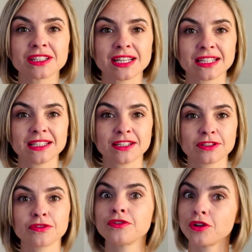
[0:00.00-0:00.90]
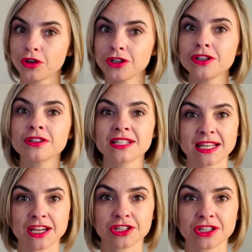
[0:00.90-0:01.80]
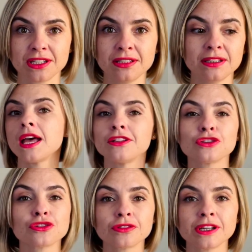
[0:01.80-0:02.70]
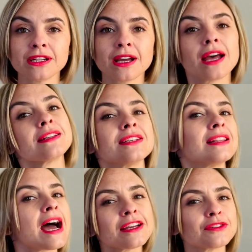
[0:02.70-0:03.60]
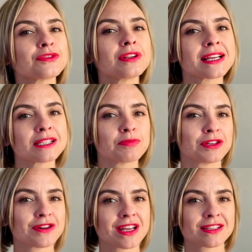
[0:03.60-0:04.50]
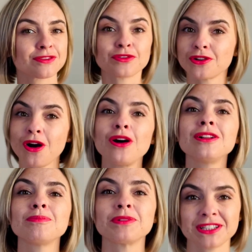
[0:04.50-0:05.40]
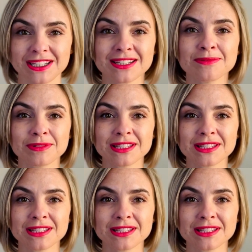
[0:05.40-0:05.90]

techniques for your session, ensuring a delightful experience for all participants.